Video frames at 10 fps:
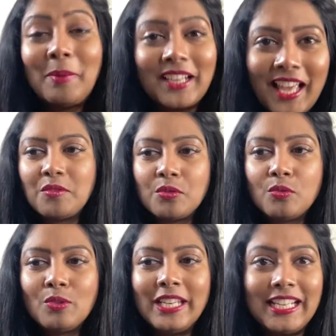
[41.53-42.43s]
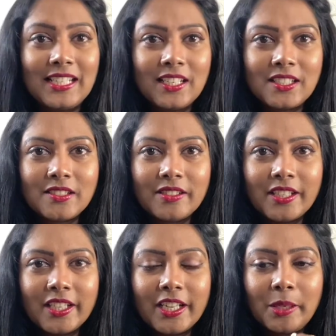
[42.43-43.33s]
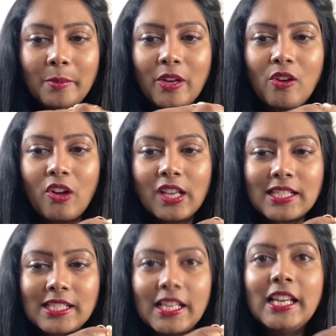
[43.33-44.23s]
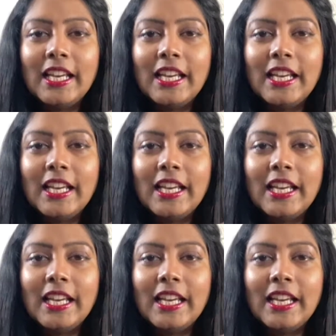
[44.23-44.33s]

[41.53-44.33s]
I have to declutter it because